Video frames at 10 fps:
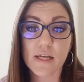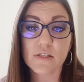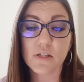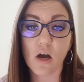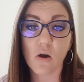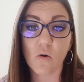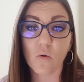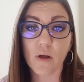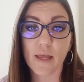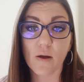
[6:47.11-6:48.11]

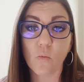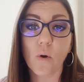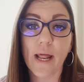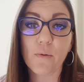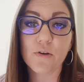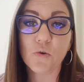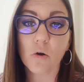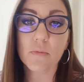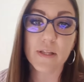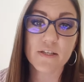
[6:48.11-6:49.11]
So what I would
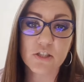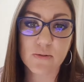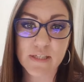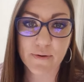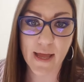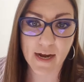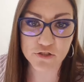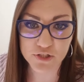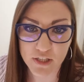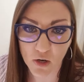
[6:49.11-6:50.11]
normally do is I would
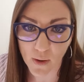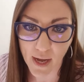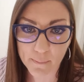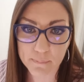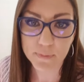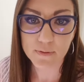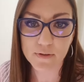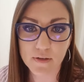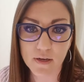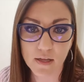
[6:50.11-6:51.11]
actually go up
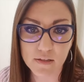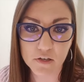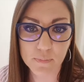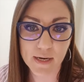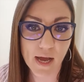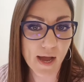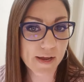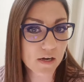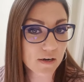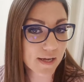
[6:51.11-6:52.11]
a little bit
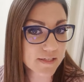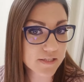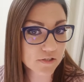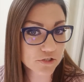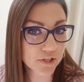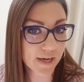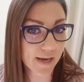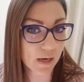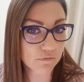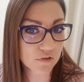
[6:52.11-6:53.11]
higher and tilt your
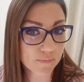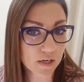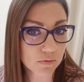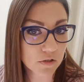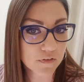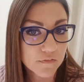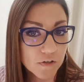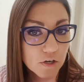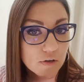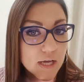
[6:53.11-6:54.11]
head up for a better profile
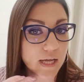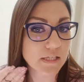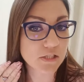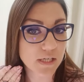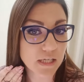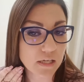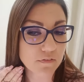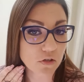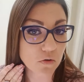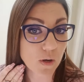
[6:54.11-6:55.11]
photo. It's going to
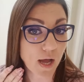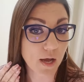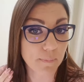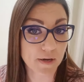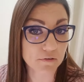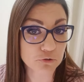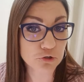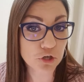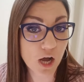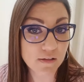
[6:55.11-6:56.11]
give you a better
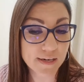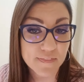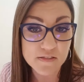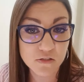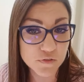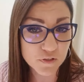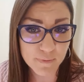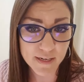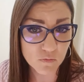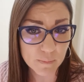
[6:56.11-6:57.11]
jawline, and this goes for
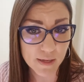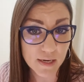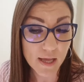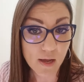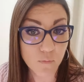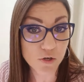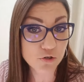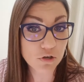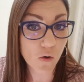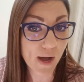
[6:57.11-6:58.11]
men and women. When
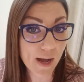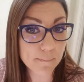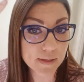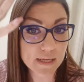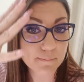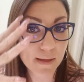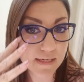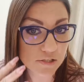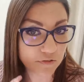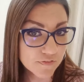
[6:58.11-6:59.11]
you go up, it
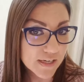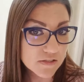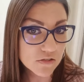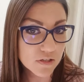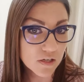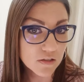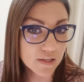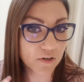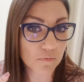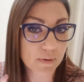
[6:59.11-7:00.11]
makes your face look a
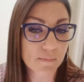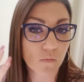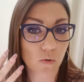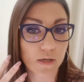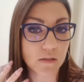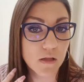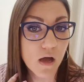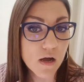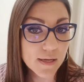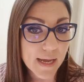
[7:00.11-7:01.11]
little bit more
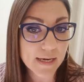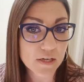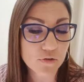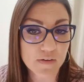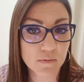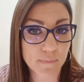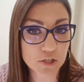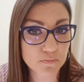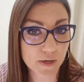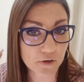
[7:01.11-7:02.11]
elongated. You have a
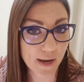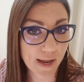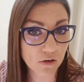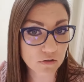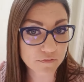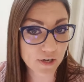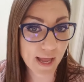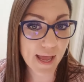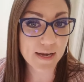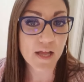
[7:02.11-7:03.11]
much better angle of your
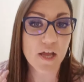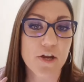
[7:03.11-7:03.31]
head.